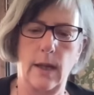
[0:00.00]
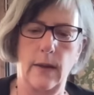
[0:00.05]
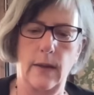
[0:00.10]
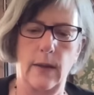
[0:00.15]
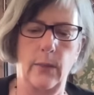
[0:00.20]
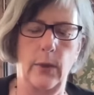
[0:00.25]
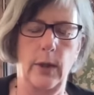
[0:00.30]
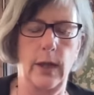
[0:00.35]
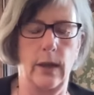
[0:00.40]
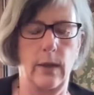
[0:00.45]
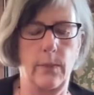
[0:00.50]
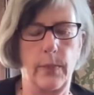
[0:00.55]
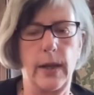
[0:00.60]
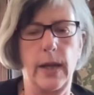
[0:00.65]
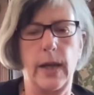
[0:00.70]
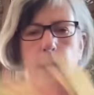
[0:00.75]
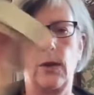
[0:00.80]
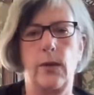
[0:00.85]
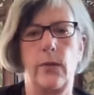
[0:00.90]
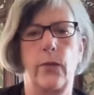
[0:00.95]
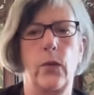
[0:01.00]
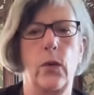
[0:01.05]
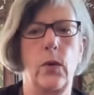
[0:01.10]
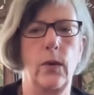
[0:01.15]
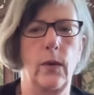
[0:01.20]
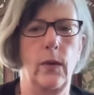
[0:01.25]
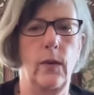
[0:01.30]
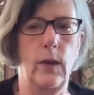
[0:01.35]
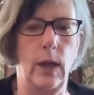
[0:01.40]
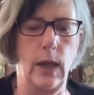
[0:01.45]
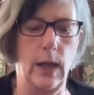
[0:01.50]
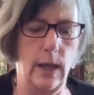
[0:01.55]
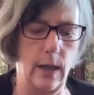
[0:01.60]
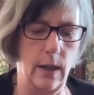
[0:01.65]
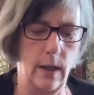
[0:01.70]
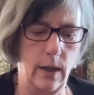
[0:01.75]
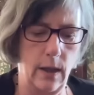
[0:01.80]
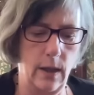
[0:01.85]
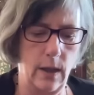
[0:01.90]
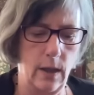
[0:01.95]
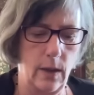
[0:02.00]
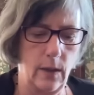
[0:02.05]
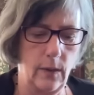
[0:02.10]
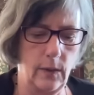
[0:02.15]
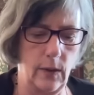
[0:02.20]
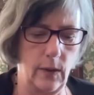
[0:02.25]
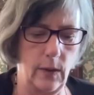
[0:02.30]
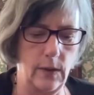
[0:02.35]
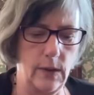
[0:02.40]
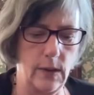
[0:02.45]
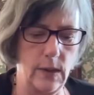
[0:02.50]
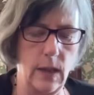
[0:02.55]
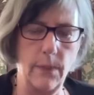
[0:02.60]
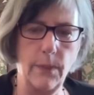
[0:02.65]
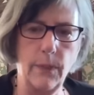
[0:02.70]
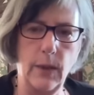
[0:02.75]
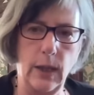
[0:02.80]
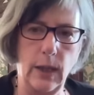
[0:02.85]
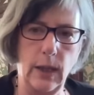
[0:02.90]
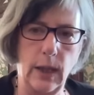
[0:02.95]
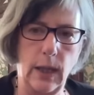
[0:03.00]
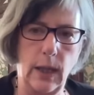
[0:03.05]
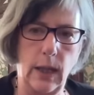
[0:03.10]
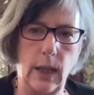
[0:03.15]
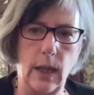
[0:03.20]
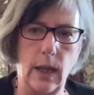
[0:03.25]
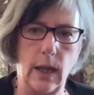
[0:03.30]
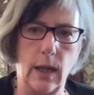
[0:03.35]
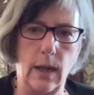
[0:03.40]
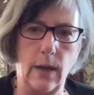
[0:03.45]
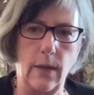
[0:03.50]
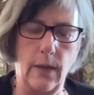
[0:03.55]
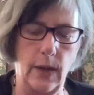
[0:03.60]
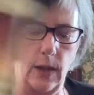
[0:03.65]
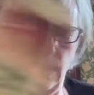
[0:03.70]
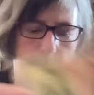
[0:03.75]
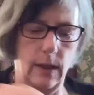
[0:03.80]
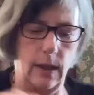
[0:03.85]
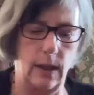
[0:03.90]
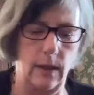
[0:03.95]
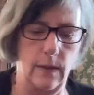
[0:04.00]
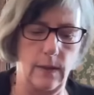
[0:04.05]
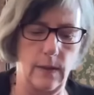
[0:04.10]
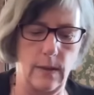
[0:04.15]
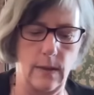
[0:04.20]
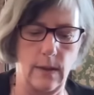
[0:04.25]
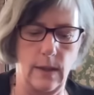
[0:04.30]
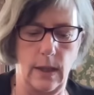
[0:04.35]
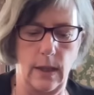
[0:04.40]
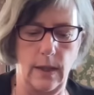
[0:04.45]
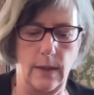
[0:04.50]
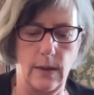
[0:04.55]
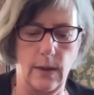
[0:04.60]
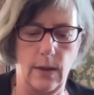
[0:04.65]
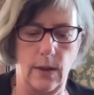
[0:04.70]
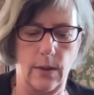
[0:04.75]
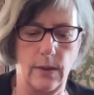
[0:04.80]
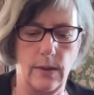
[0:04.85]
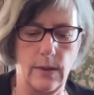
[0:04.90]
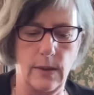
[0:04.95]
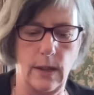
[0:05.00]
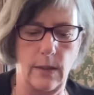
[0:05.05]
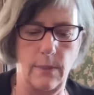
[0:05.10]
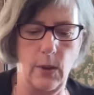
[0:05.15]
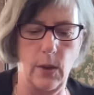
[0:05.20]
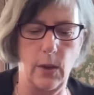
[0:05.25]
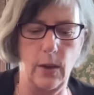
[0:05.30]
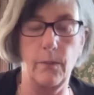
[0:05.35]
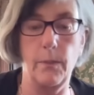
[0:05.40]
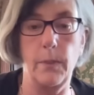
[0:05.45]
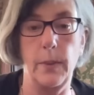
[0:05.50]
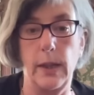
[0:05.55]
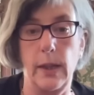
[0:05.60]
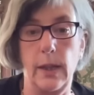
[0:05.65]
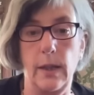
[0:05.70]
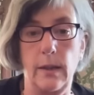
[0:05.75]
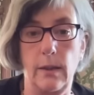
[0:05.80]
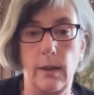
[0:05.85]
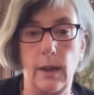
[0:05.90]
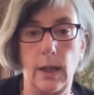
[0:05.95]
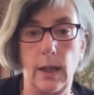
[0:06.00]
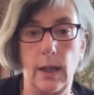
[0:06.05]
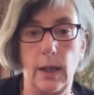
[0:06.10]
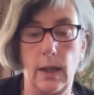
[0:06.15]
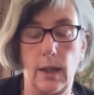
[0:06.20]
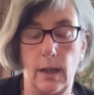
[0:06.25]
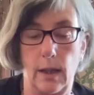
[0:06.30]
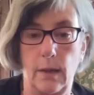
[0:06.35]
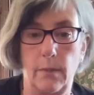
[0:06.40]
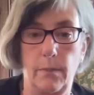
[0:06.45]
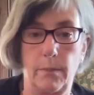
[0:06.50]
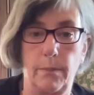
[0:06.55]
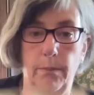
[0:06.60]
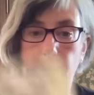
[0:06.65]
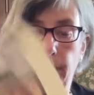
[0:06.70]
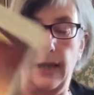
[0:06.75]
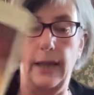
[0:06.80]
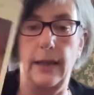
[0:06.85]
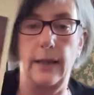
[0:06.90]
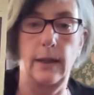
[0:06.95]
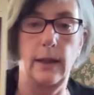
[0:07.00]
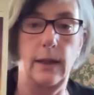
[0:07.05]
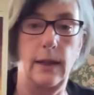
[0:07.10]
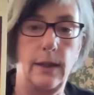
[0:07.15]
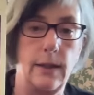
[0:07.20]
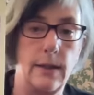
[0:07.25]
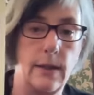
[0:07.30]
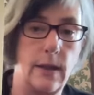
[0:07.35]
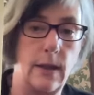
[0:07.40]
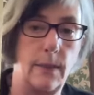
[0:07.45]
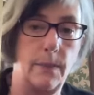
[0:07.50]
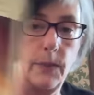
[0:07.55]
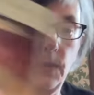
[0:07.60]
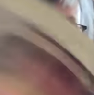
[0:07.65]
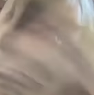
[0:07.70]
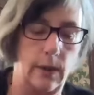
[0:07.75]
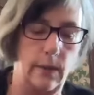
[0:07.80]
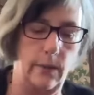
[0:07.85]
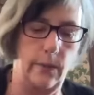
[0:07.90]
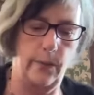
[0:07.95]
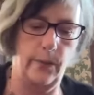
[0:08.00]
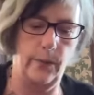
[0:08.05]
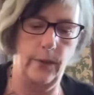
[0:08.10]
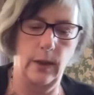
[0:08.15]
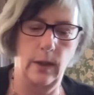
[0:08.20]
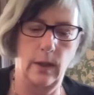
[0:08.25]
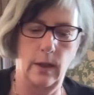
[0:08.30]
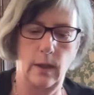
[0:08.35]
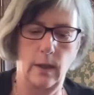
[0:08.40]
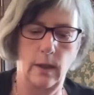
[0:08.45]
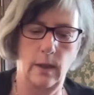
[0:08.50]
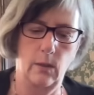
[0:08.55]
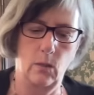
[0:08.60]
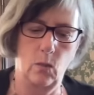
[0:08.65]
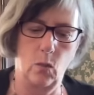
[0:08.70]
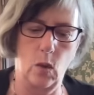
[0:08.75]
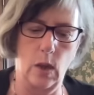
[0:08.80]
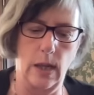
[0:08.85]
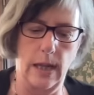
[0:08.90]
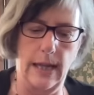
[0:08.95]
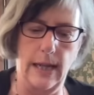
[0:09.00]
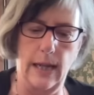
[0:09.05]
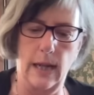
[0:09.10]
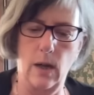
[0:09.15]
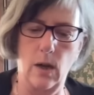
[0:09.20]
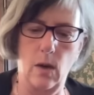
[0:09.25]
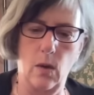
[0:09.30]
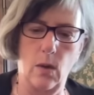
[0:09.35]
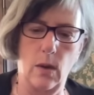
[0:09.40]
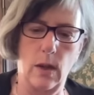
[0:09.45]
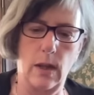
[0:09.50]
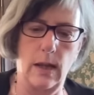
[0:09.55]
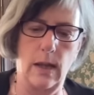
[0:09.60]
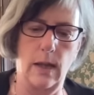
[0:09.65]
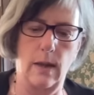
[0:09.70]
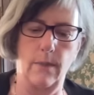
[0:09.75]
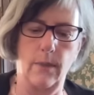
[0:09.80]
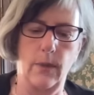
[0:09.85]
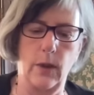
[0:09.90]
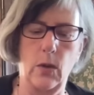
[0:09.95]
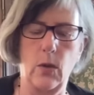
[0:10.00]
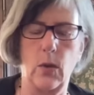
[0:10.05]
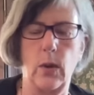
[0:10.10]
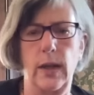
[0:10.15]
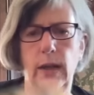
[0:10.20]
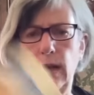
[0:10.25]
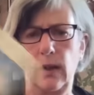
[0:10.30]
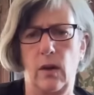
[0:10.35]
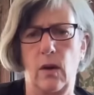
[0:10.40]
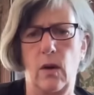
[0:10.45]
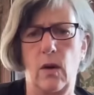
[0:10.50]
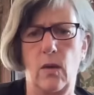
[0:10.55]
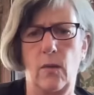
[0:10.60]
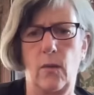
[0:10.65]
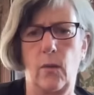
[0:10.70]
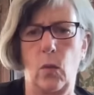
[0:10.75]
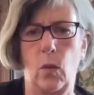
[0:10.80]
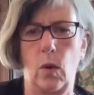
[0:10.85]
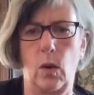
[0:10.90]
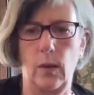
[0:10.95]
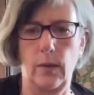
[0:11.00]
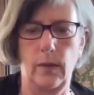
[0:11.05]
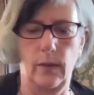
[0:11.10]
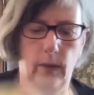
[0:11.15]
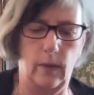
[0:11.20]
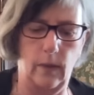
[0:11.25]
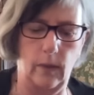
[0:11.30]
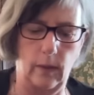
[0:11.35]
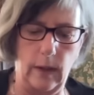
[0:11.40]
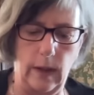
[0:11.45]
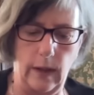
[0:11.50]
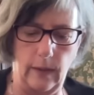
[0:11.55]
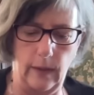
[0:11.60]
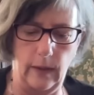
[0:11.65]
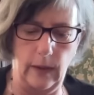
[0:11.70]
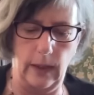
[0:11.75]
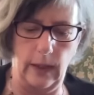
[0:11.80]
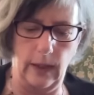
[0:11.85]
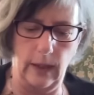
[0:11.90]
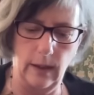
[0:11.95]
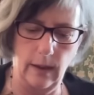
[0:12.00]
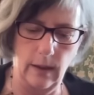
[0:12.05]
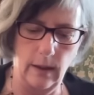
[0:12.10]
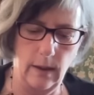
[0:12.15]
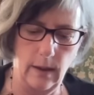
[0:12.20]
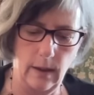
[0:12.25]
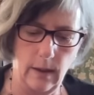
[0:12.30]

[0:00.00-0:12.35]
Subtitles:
And then we get the Page of Wands. Yeah. So there's something here that is, he's going to say, might have been blatantly deceptive. Wow. The Queen of Wands is at the